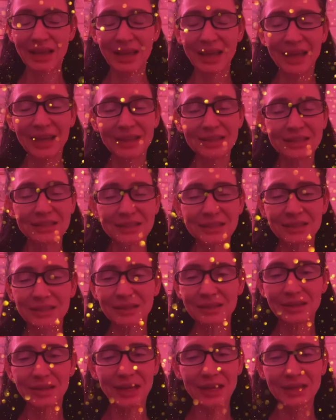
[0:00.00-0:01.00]

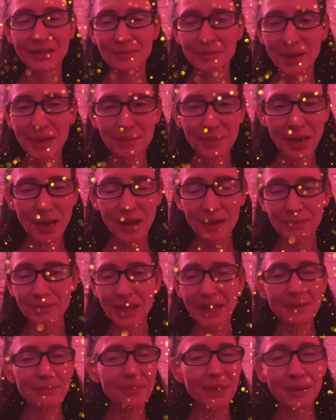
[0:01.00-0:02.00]
my mom
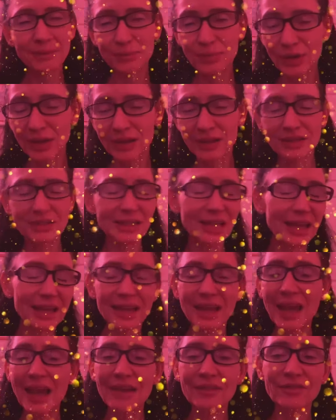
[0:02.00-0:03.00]
and my brothers, like
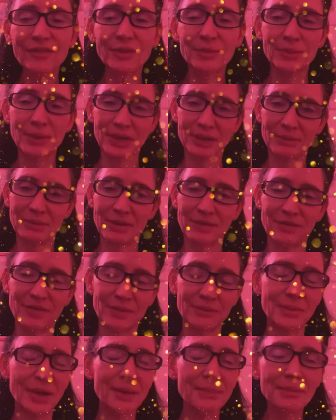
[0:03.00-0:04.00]
everybody in my
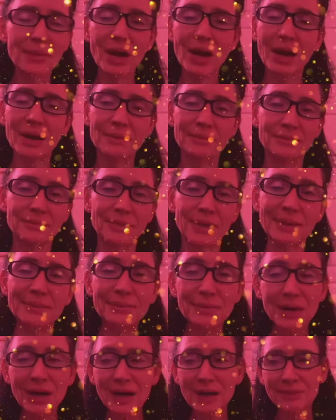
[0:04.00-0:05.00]
family. My
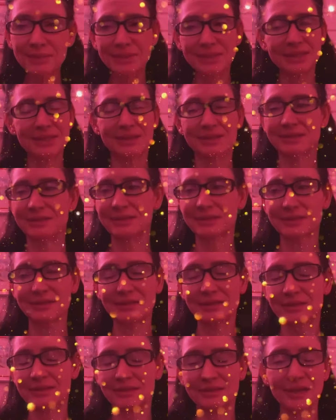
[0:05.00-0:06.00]
mom is
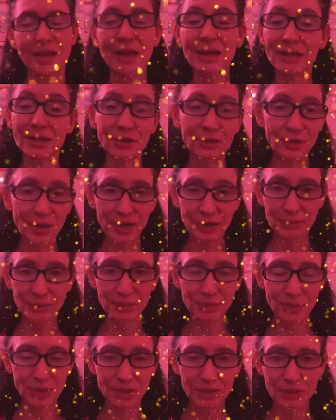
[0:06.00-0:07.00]
an incredible
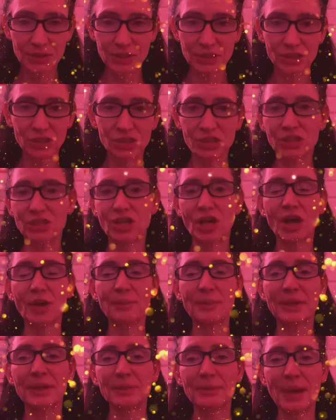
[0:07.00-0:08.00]
person. She taught
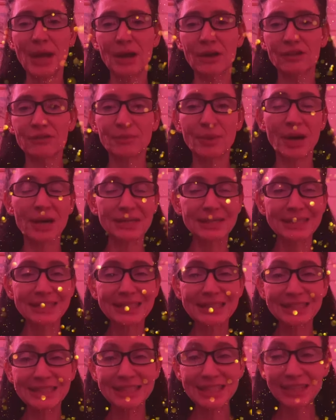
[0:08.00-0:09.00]
me the power of
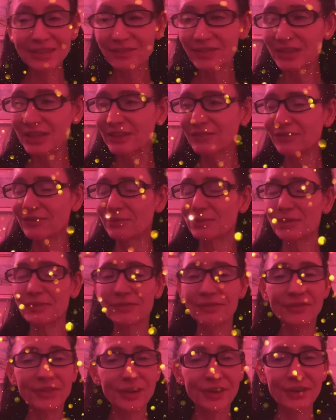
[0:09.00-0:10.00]
positivity from a
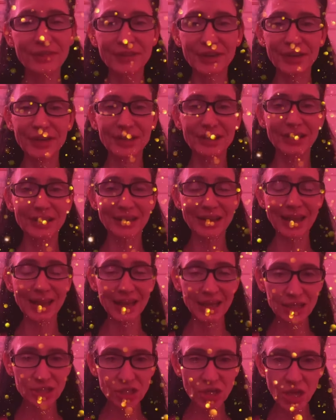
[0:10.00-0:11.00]
very, very young
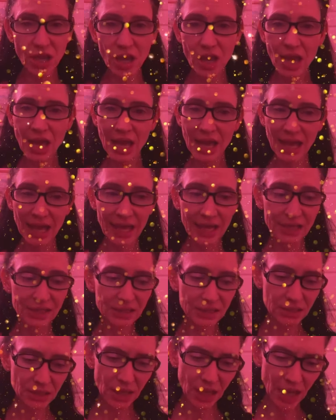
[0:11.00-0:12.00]
age.
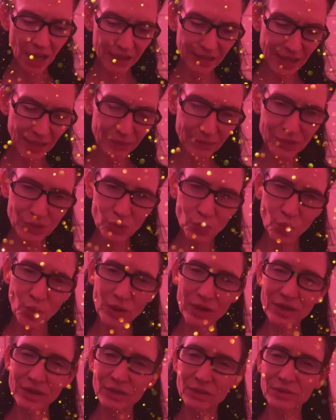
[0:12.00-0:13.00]
And that was
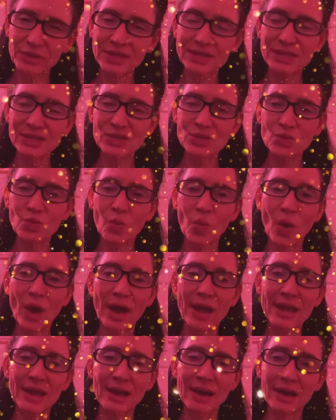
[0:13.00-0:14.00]
one of the reasons
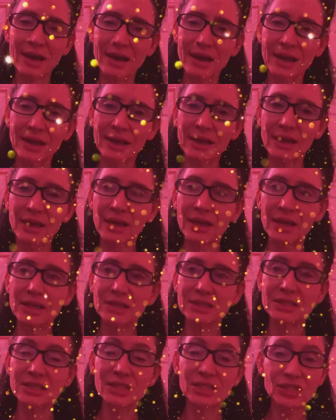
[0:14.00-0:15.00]
why I
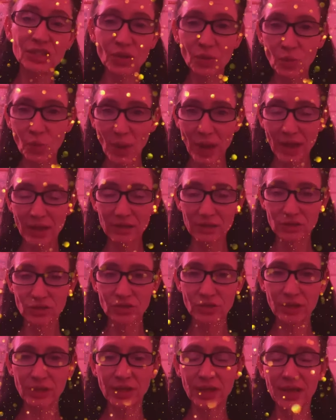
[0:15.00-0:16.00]
did so well
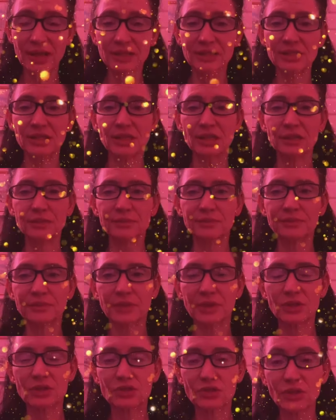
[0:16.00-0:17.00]
during cancer
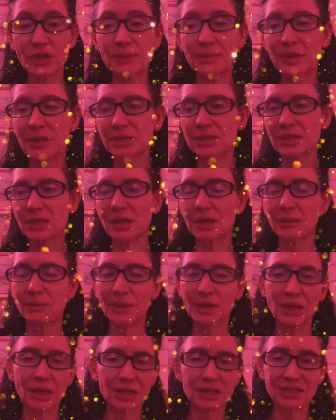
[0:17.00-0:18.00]
treatment. I
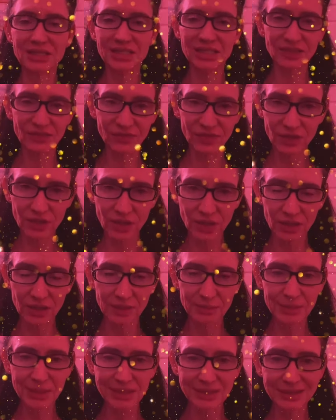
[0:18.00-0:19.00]
mean, it's difficult.
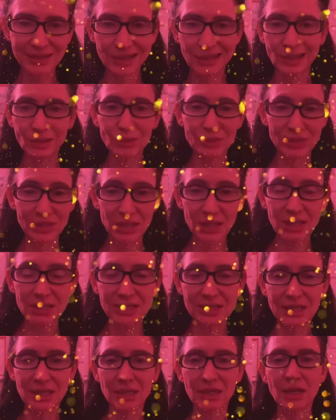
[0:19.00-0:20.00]
I'm not saying it was
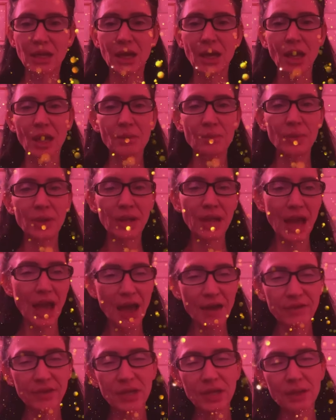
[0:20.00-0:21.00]
easy, but
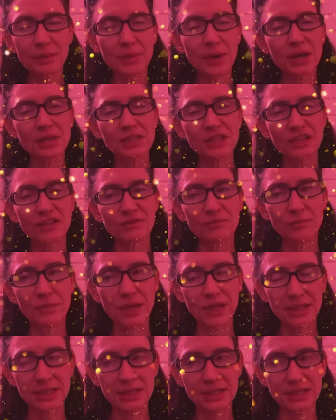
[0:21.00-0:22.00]
having a positive
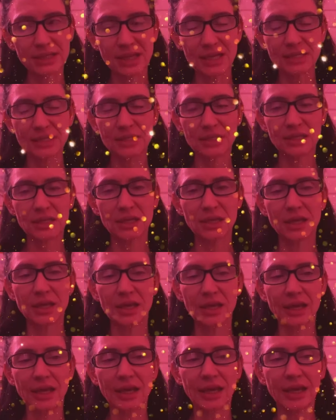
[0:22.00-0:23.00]
mindset
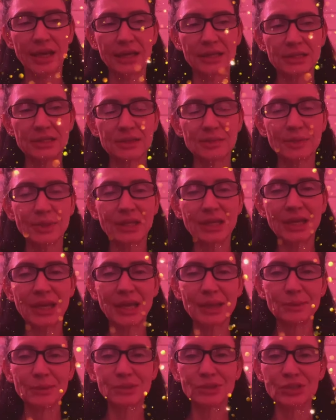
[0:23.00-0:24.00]
and being
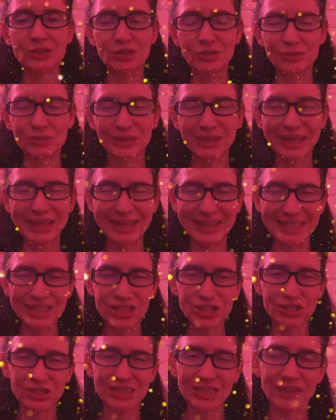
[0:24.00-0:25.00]
able to like
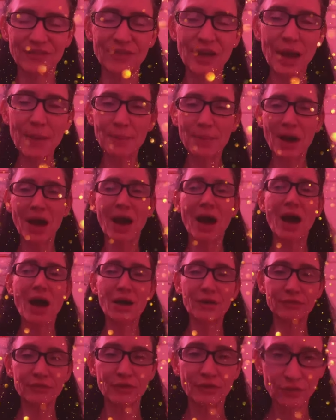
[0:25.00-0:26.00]
get yourself up
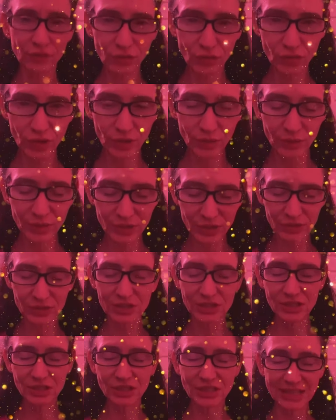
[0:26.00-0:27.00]
off the floor when you're
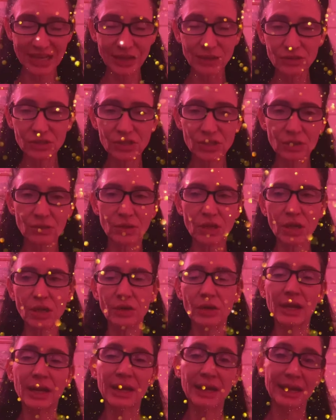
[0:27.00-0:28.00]
down so
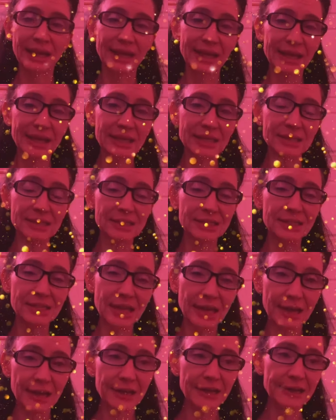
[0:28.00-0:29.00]
low is
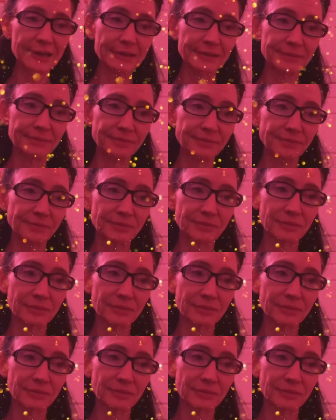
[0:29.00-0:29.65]
a